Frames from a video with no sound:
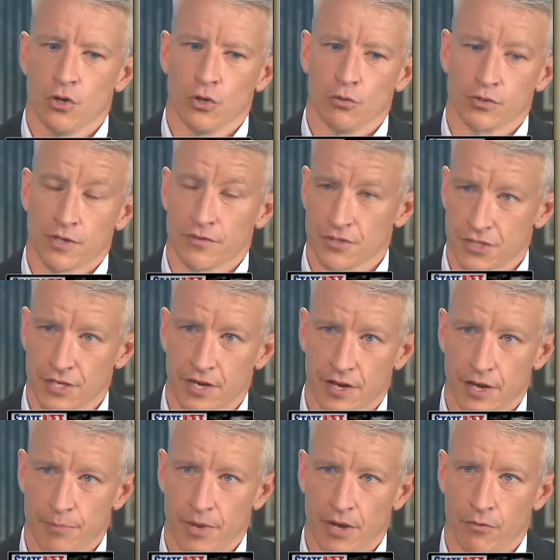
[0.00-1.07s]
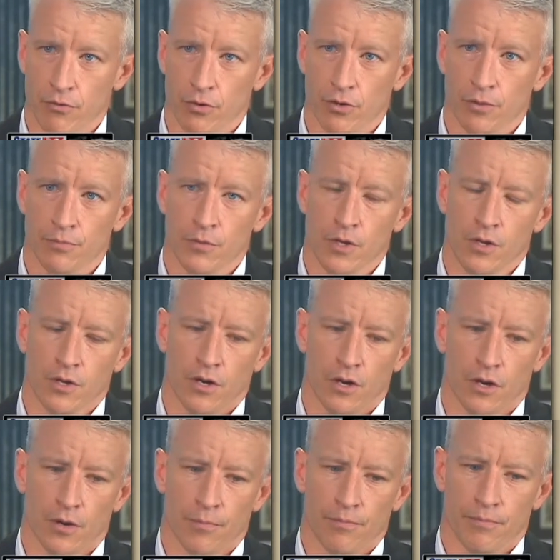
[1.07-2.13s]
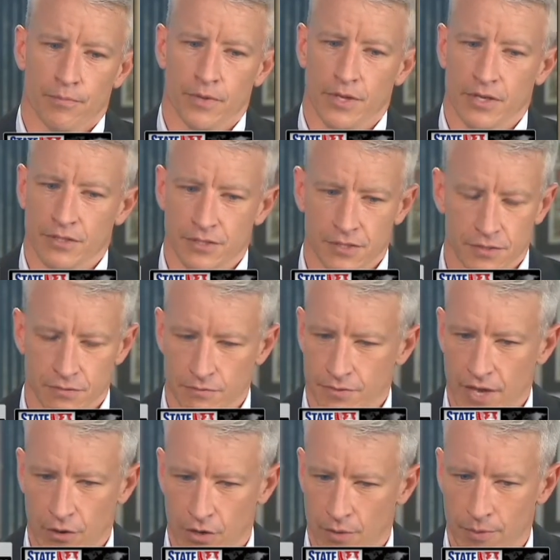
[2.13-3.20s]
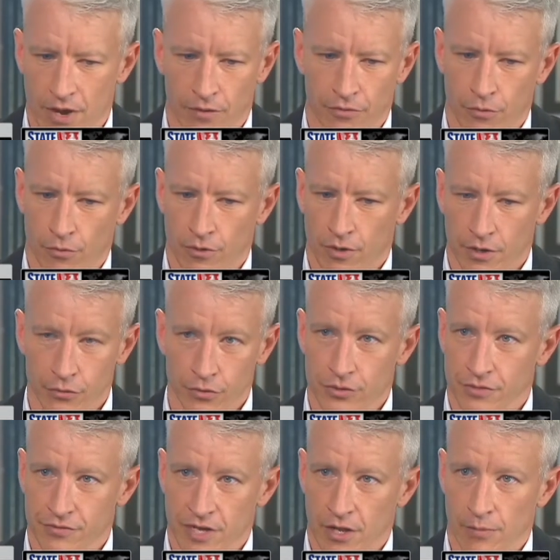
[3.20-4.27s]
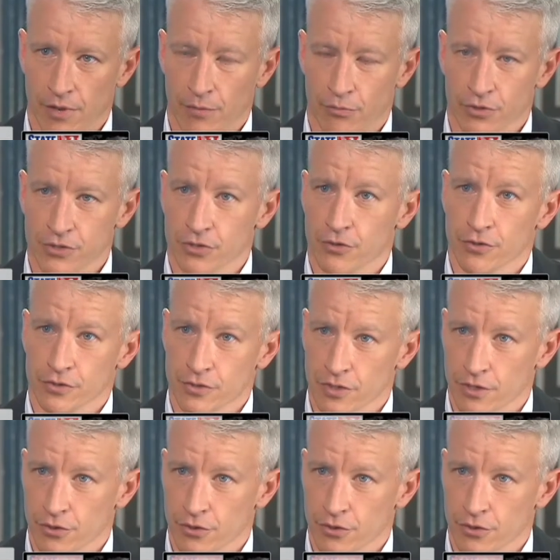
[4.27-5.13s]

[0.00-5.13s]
who was on the CIA payroll. It's now come out there were hundreds of Taliban prisoners